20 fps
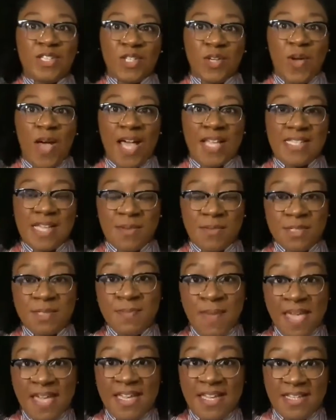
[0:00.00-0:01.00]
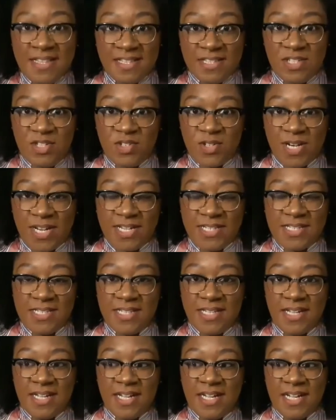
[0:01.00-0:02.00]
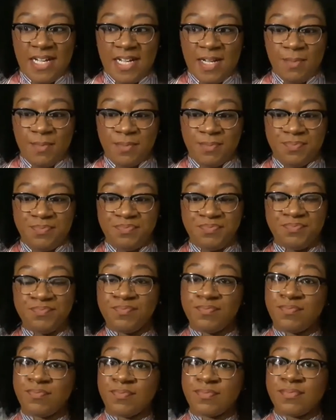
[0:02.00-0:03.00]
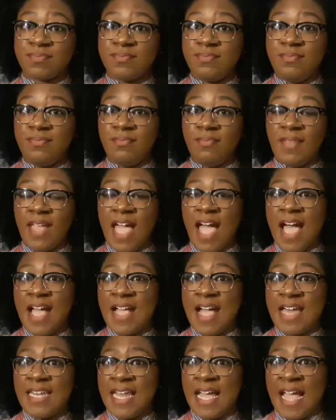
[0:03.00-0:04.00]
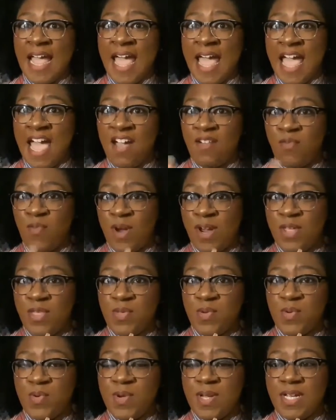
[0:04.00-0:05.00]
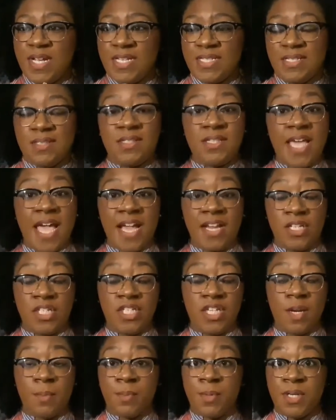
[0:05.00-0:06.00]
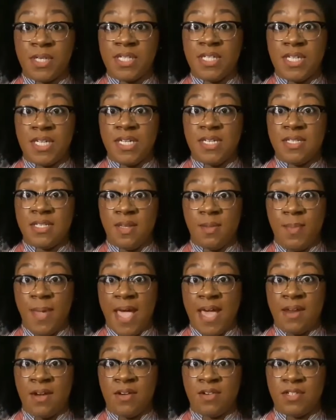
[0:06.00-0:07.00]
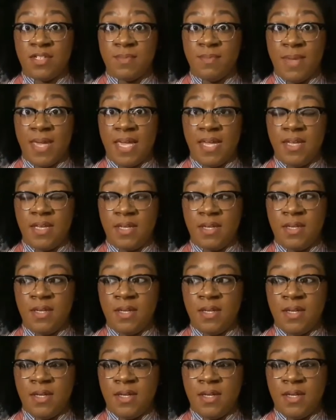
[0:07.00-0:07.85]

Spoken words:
So as I was making this dress, I got like halfway through it because it's actually a pretty easy pattern to make.